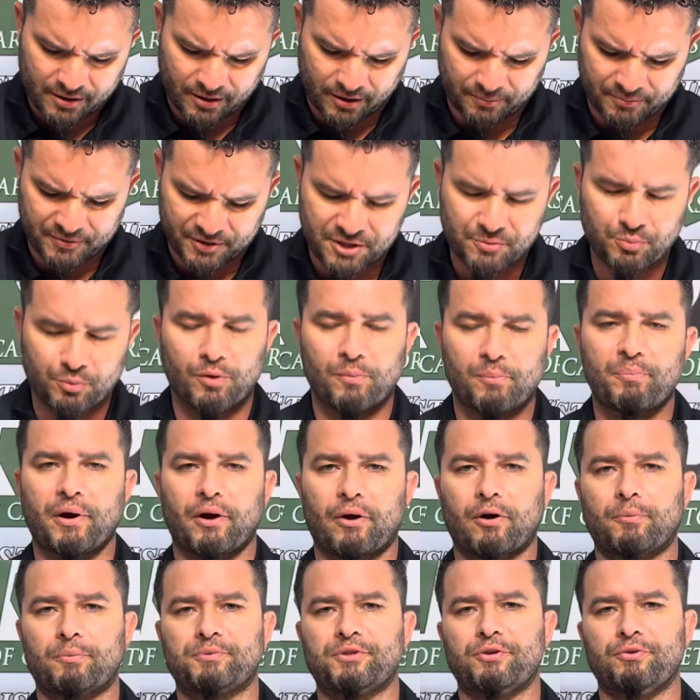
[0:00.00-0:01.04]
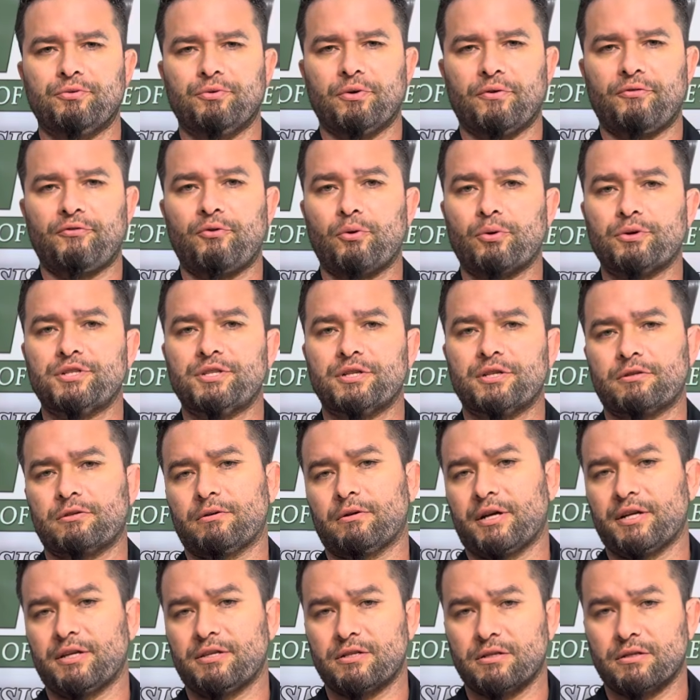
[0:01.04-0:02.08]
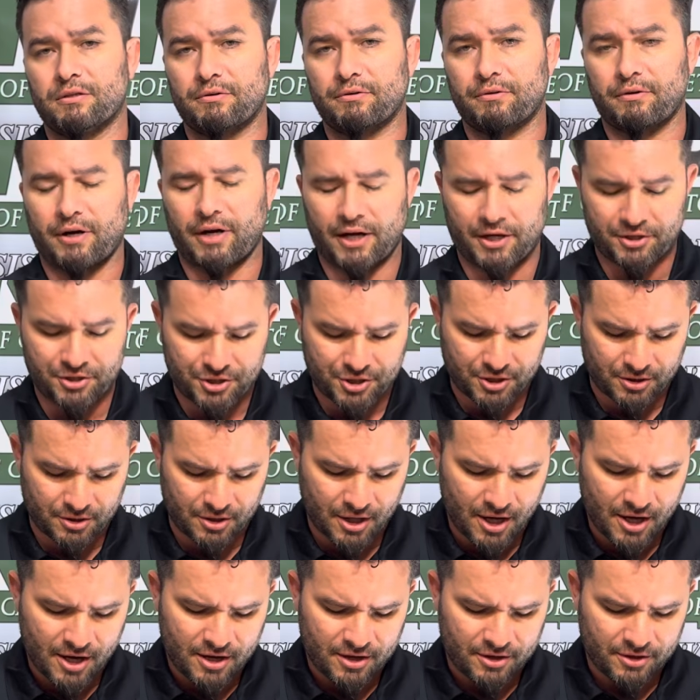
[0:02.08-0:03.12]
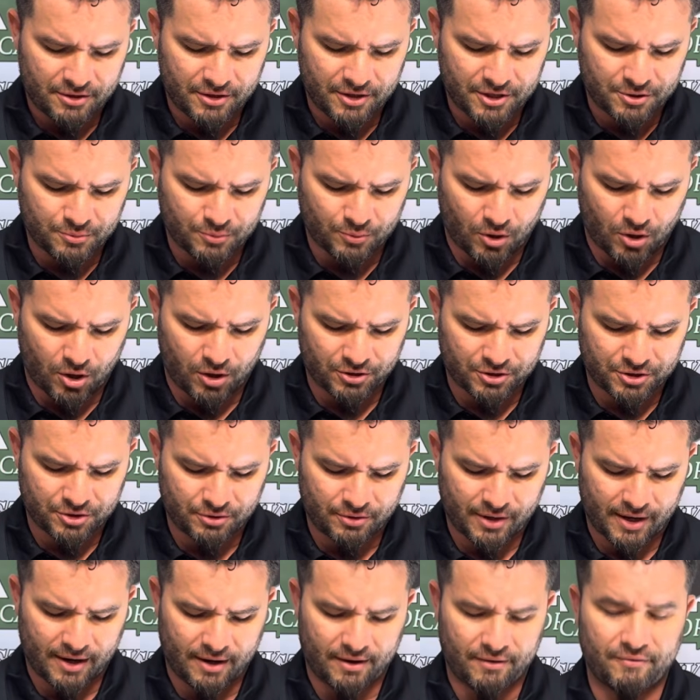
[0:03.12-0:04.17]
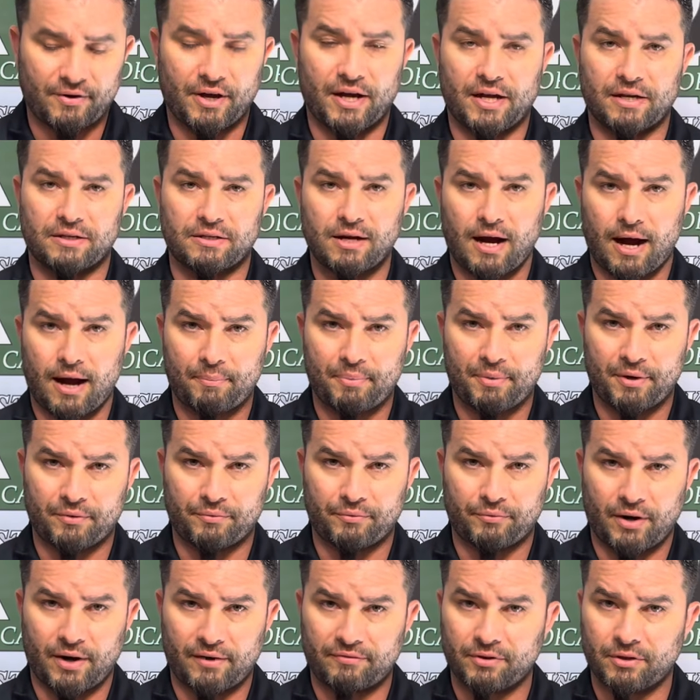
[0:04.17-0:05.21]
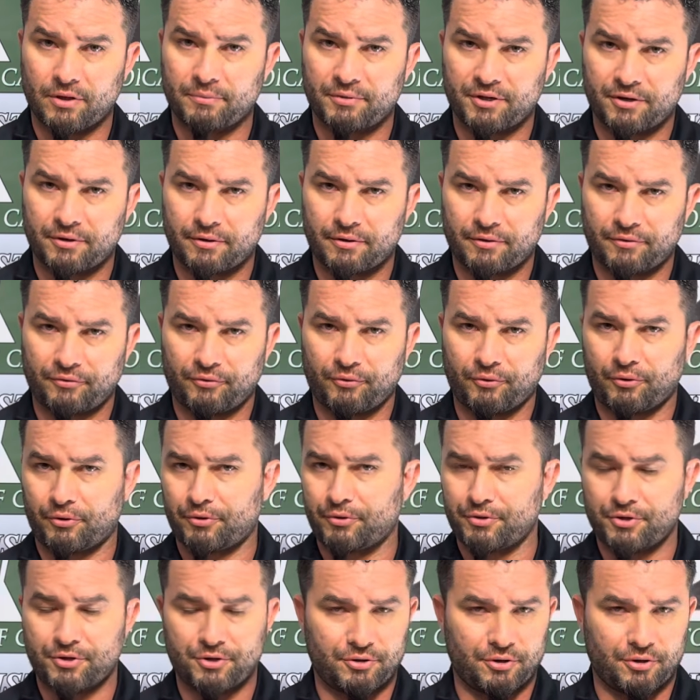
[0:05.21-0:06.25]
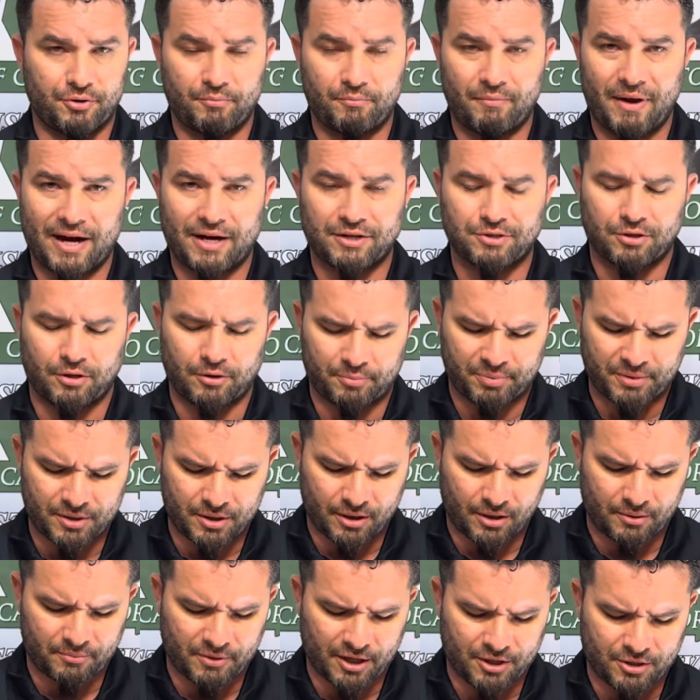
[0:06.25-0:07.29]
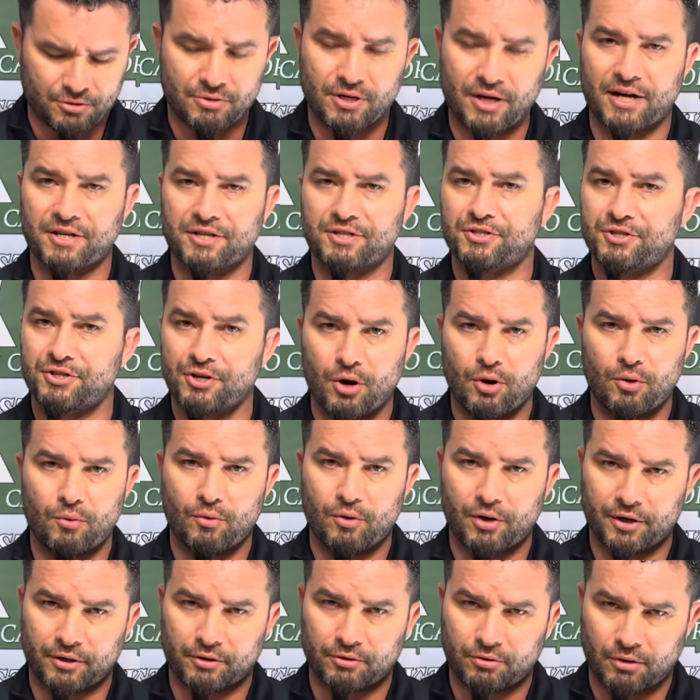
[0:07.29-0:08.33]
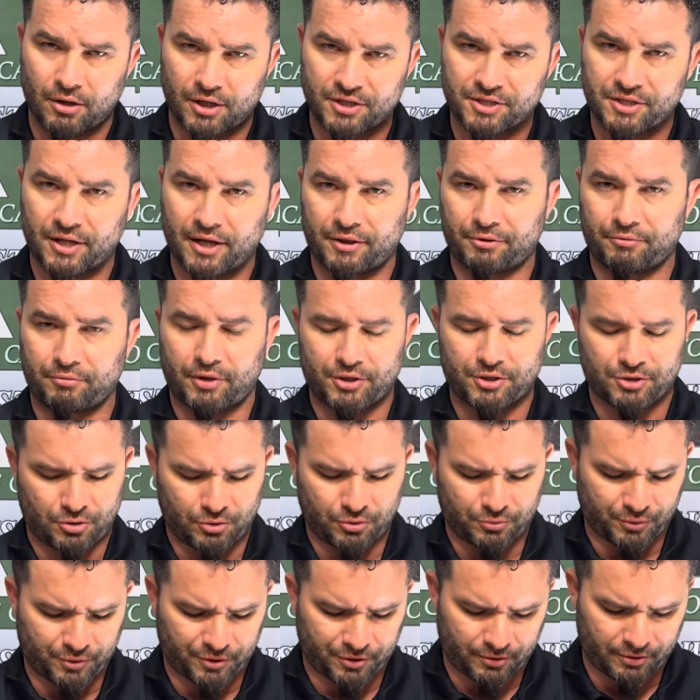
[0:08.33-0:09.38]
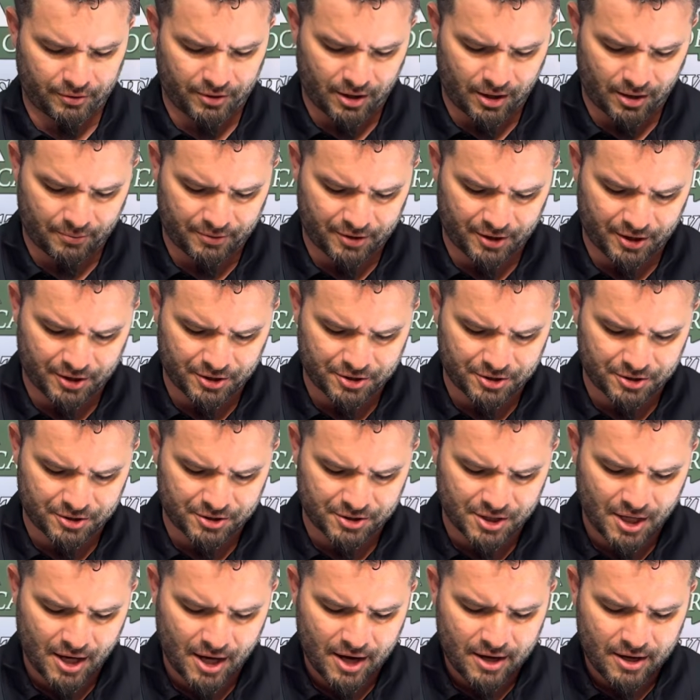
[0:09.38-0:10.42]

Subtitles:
This will pair up to a 4, 6, or 8 cylinder engine. This will also have a top end rev limiter for max RPM that you guys don't want to cross that threshold with your combinations.